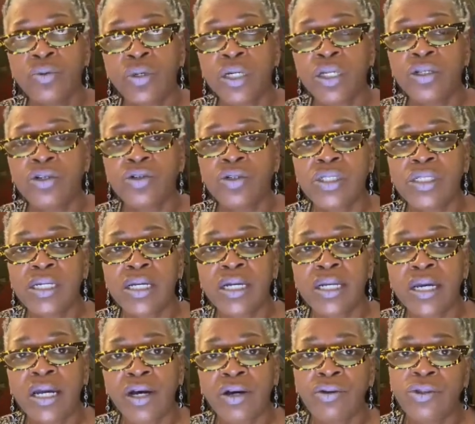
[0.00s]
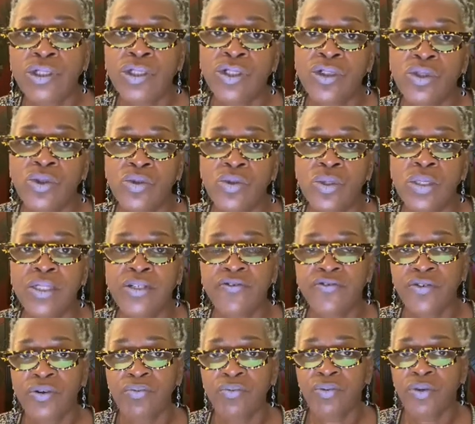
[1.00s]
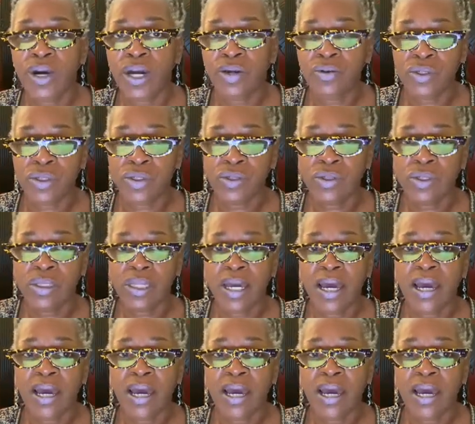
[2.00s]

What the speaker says: understand how to use different browsers.